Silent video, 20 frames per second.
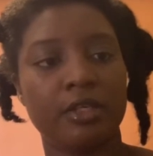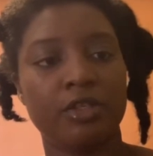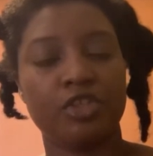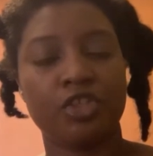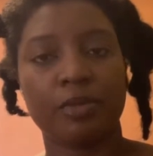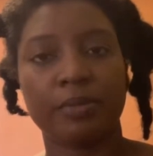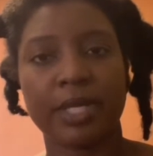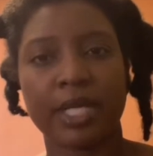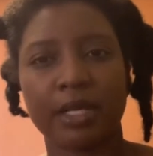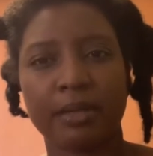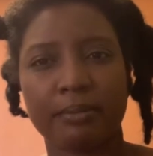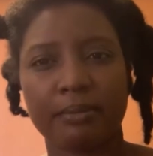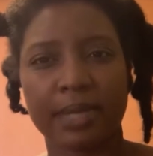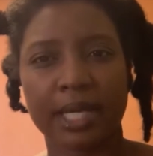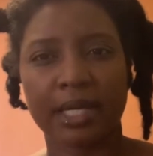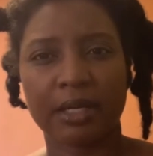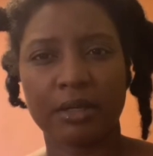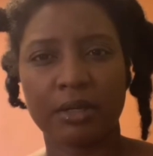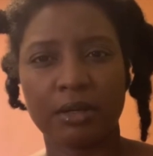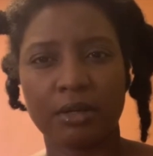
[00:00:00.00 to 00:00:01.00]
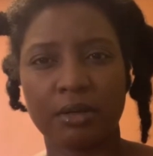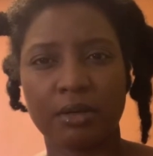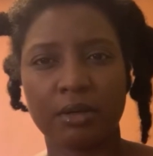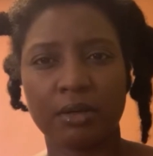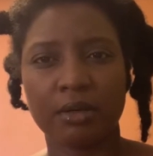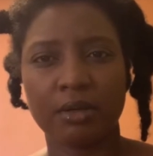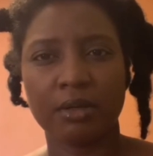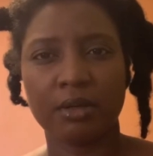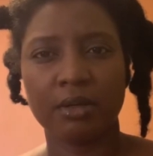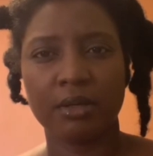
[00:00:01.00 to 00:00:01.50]
Jamaica
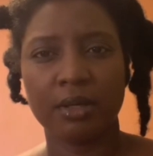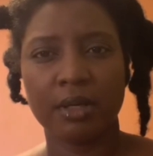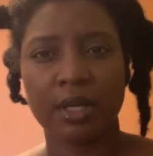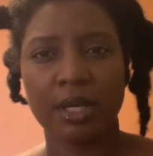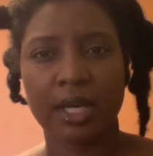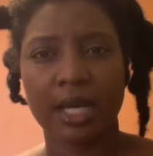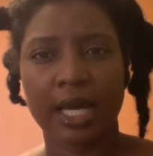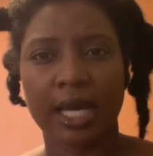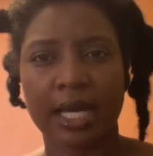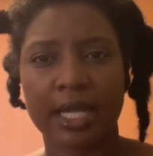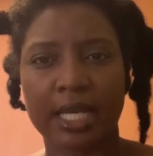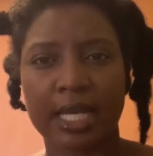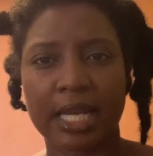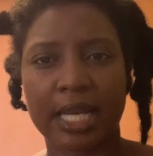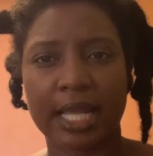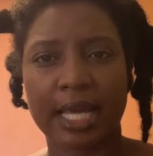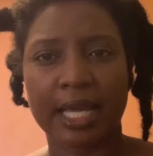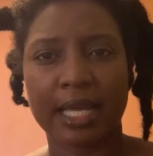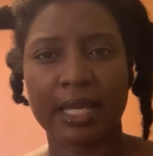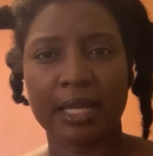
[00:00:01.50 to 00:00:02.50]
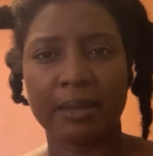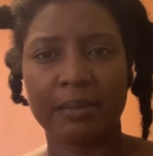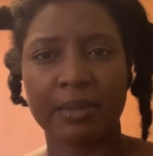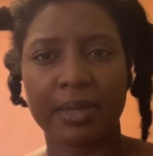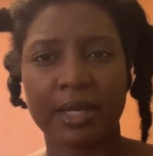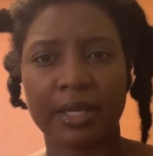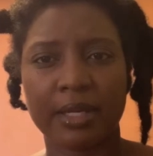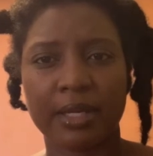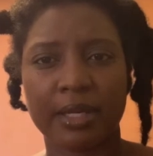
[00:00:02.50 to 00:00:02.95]
mango and lime.